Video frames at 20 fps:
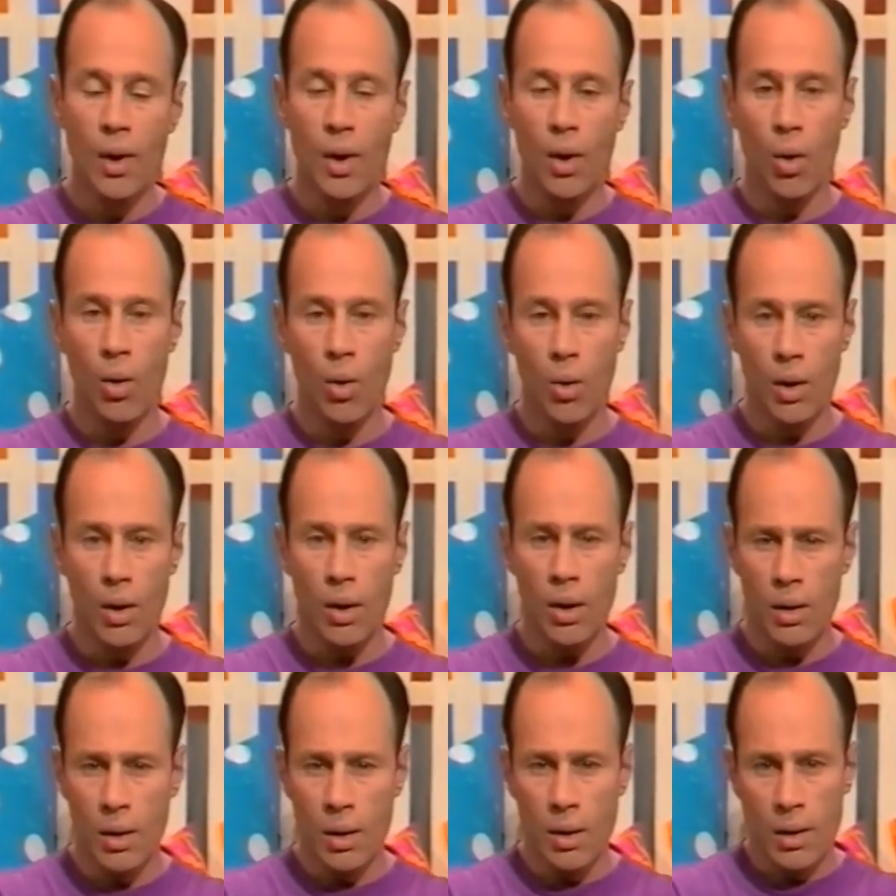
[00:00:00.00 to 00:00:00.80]

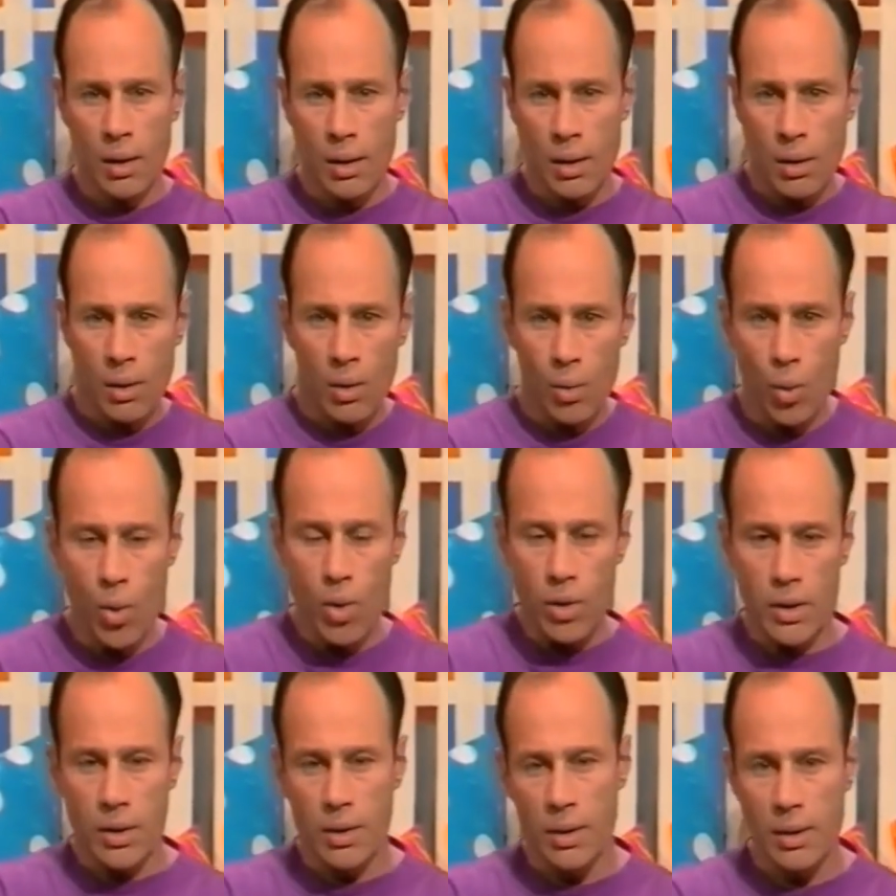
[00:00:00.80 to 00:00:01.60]
Or
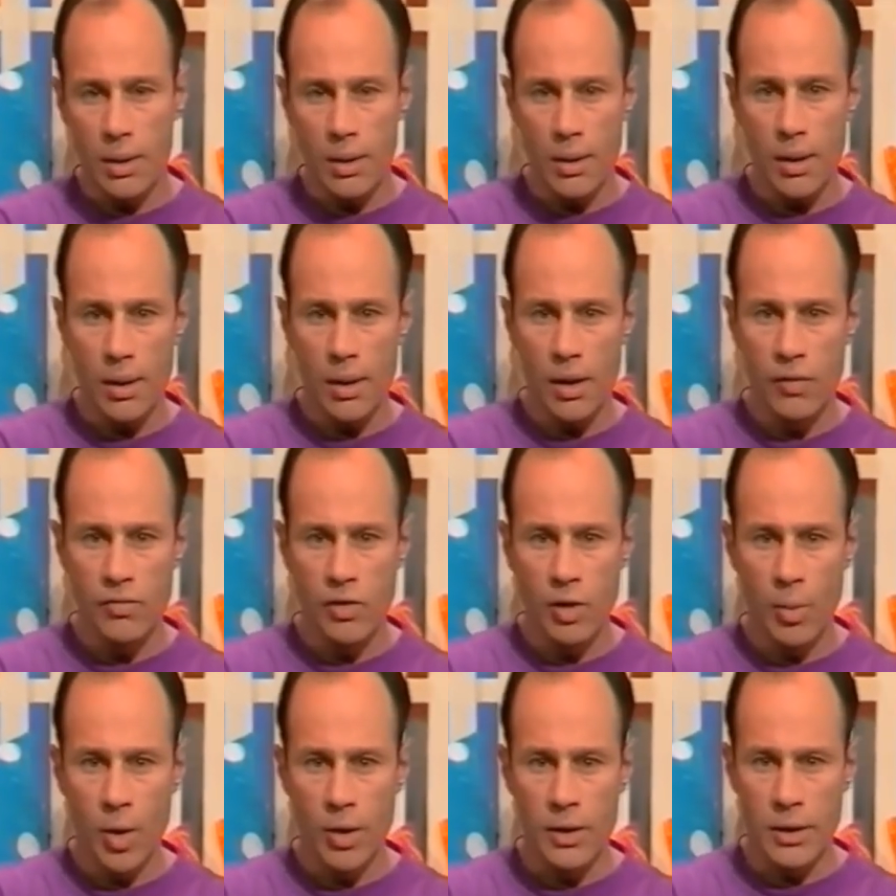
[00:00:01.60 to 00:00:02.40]
walk over
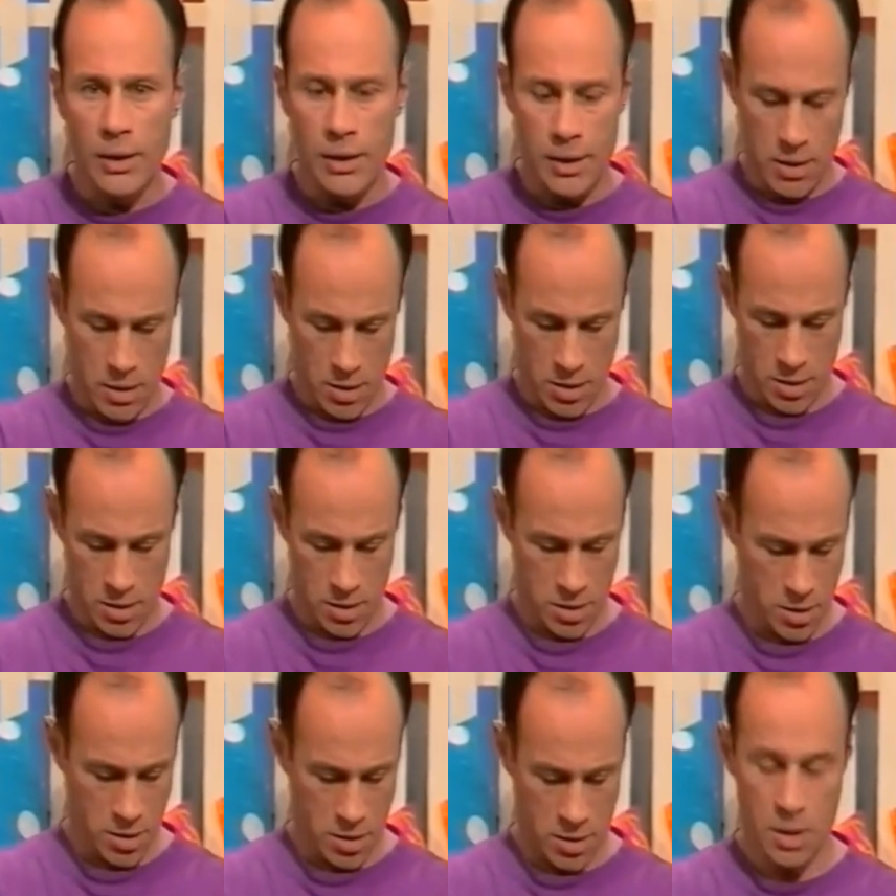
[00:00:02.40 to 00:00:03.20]
your body.
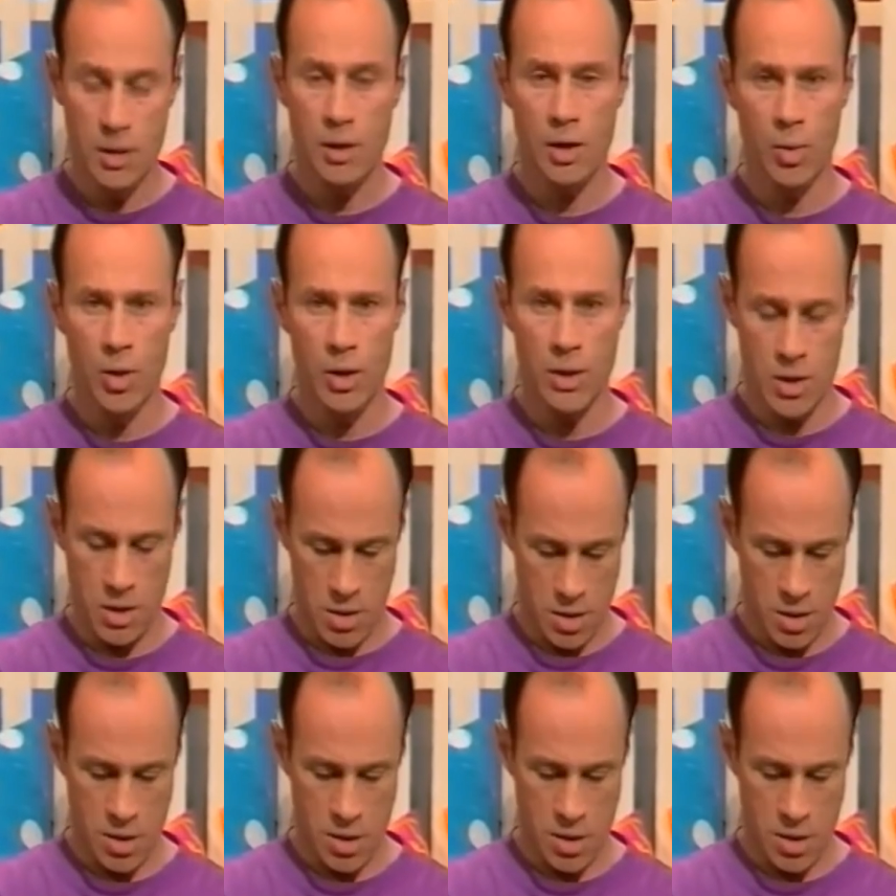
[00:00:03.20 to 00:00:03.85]
Come on.